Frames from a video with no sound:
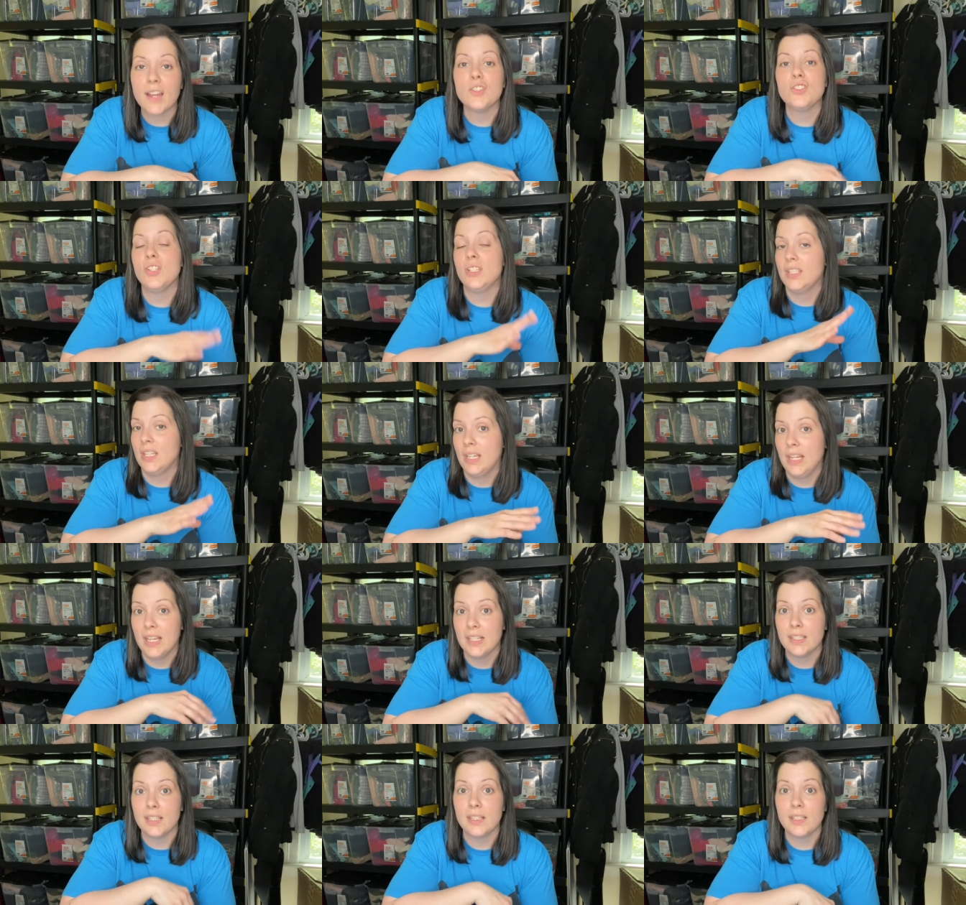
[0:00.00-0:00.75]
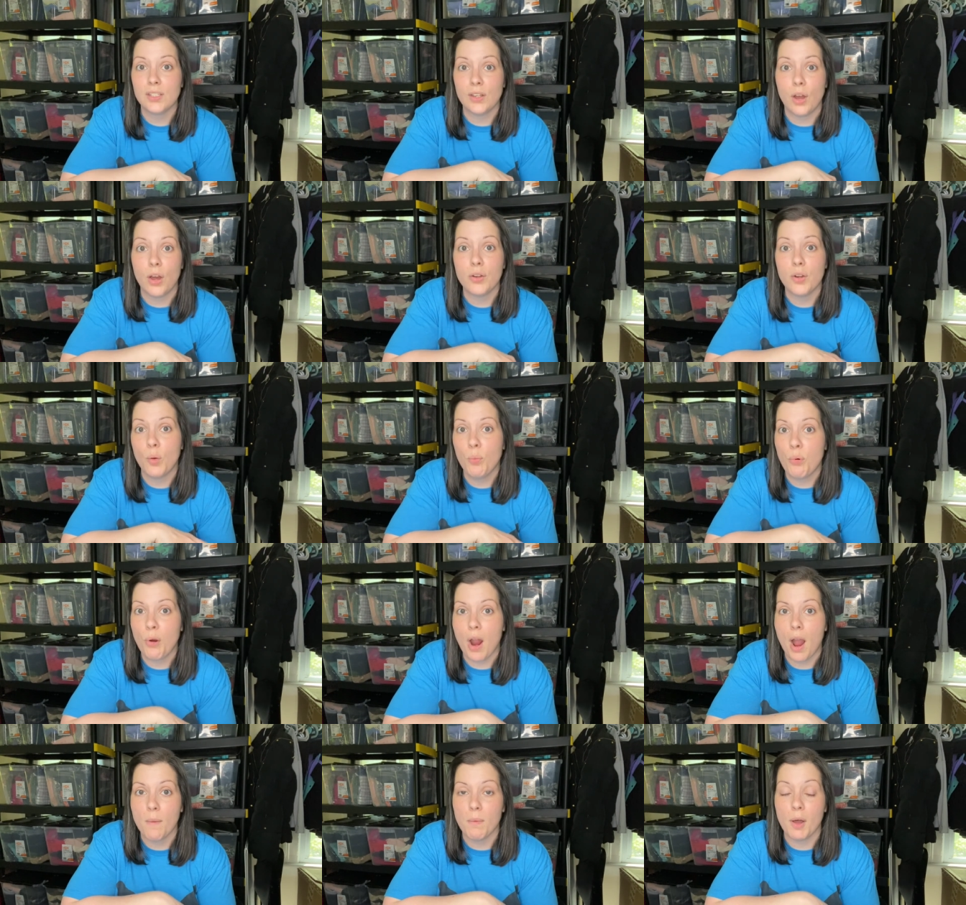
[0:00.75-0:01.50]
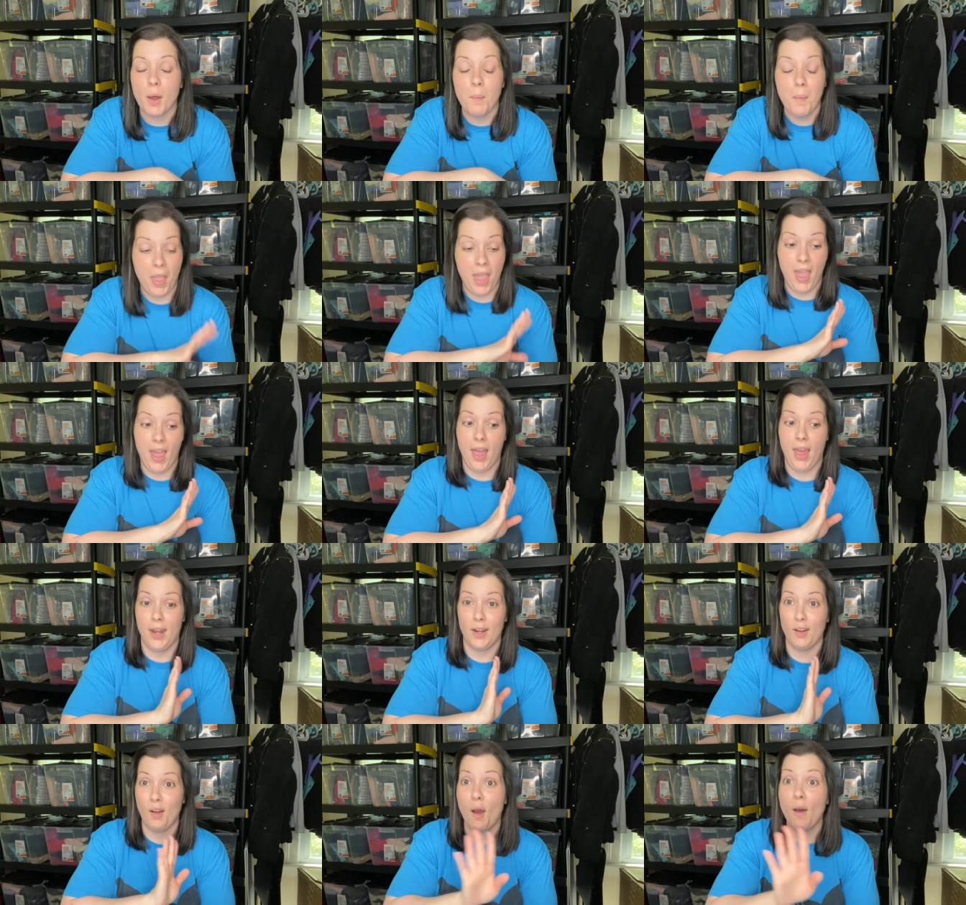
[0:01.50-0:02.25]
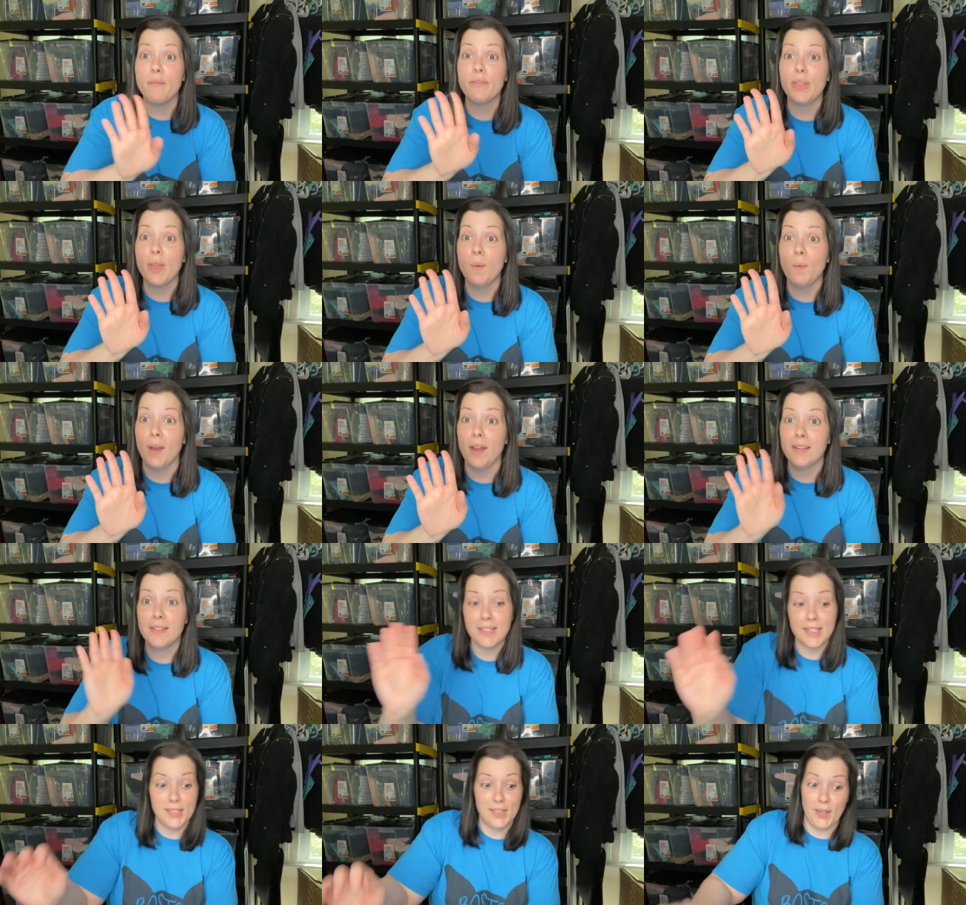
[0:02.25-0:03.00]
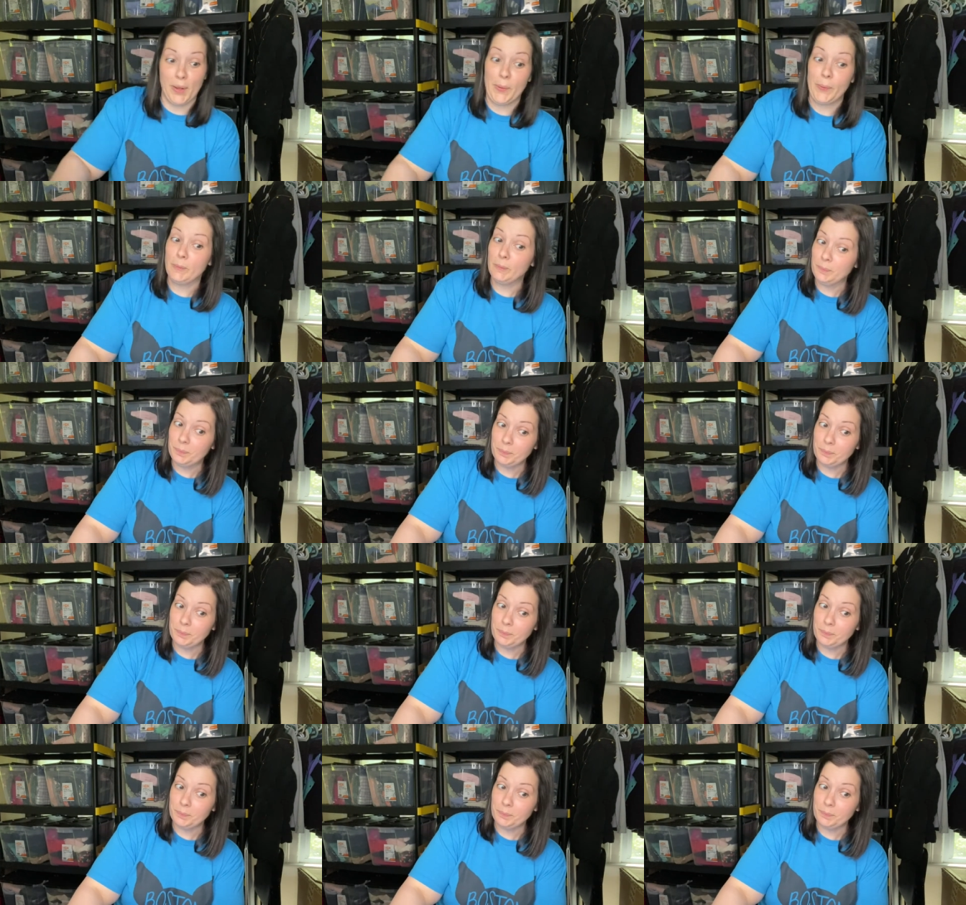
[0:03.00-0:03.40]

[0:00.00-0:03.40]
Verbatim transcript: And she said, yes, I saw, no problem. And off they went. So